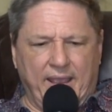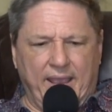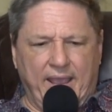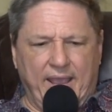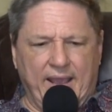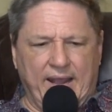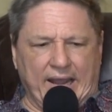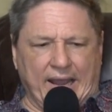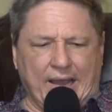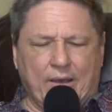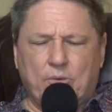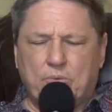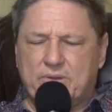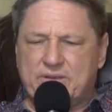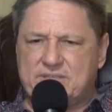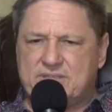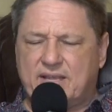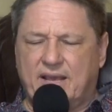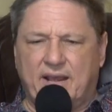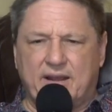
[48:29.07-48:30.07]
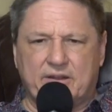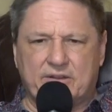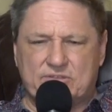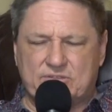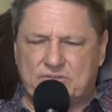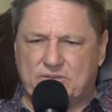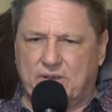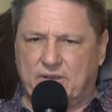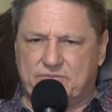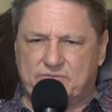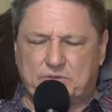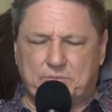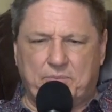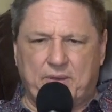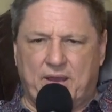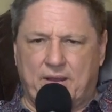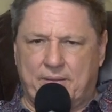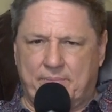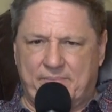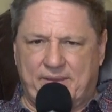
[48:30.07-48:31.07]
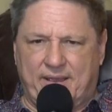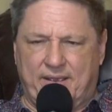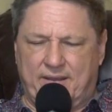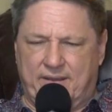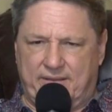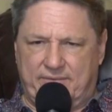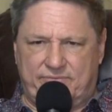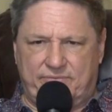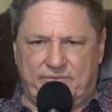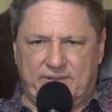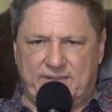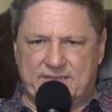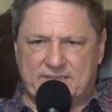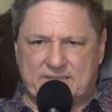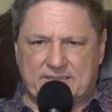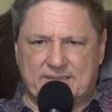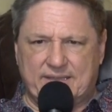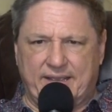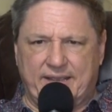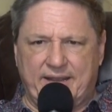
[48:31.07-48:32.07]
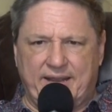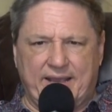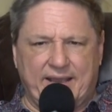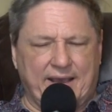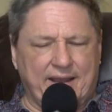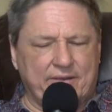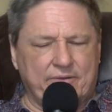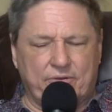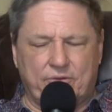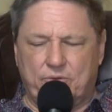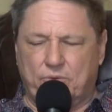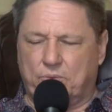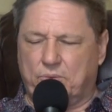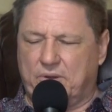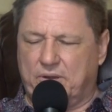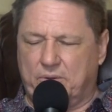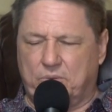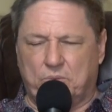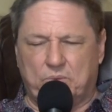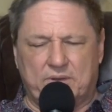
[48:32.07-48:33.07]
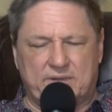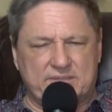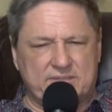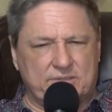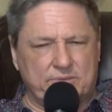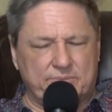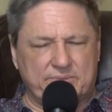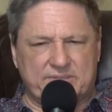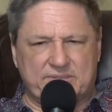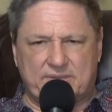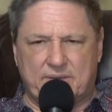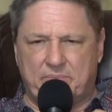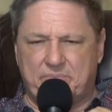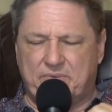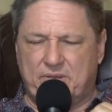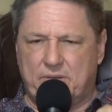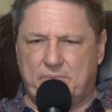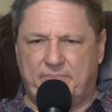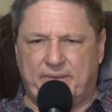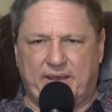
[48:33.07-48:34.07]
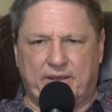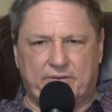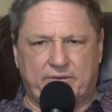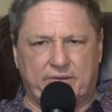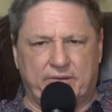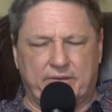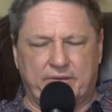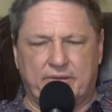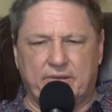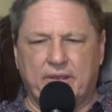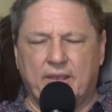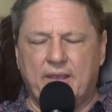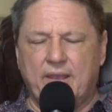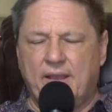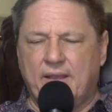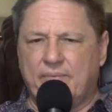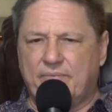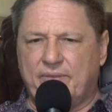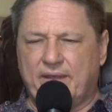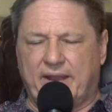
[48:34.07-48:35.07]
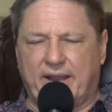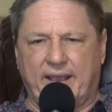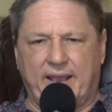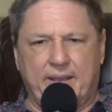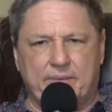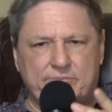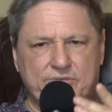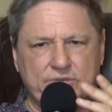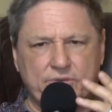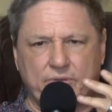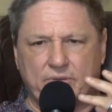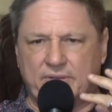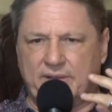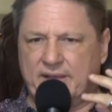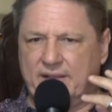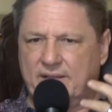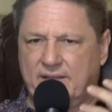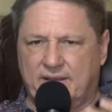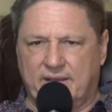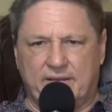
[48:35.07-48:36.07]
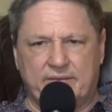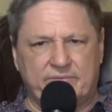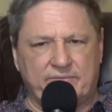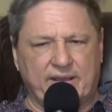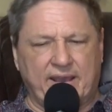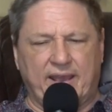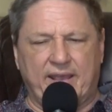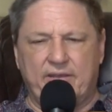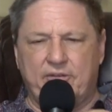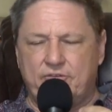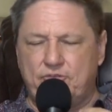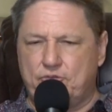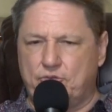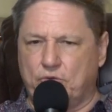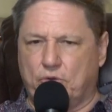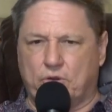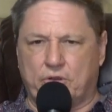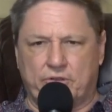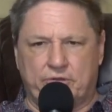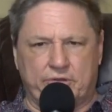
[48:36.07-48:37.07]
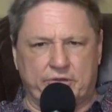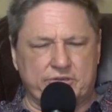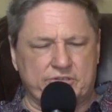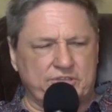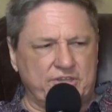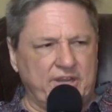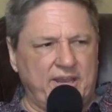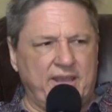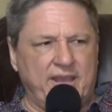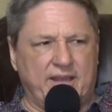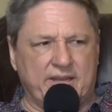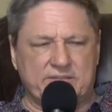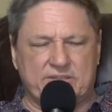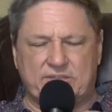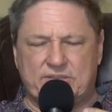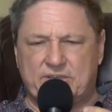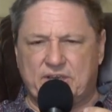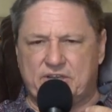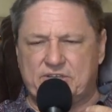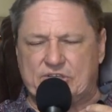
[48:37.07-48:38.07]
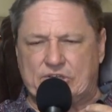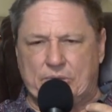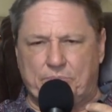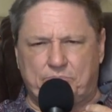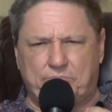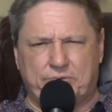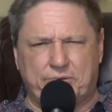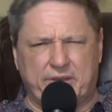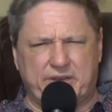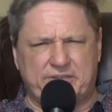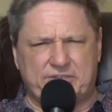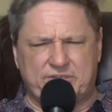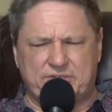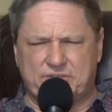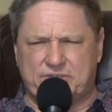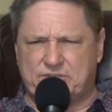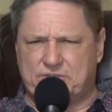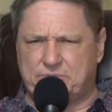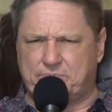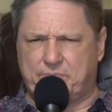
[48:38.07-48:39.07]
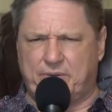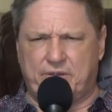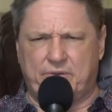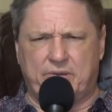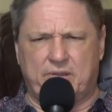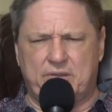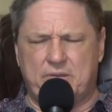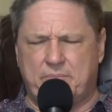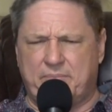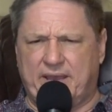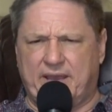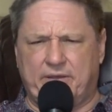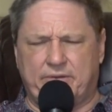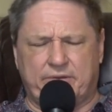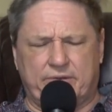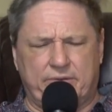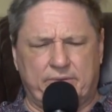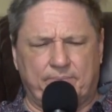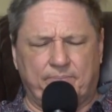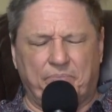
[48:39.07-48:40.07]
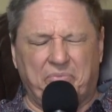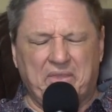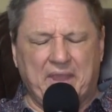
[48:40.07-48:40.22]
And I always had a soft spot in my heart for this lady. I don't know what it was. There was something about her that I absolutely loved. I adored her. She had such a precious spirit about her,